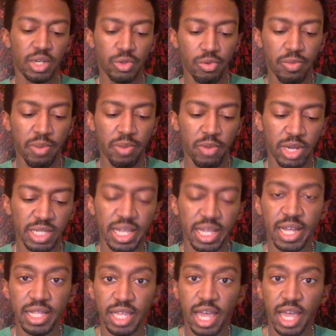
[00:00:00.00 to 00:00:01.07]
remember
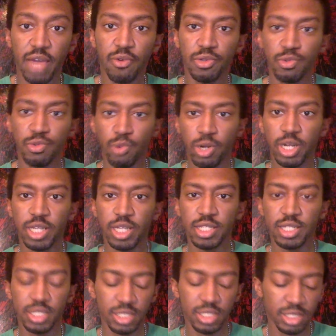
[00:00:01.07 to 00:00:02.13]
exactly how it was worded
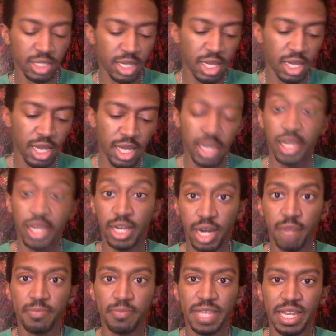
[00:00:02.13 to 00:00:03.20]
because it
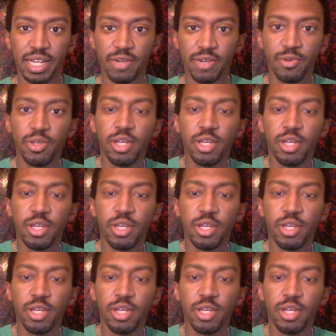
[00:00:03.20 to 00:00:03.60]
updated.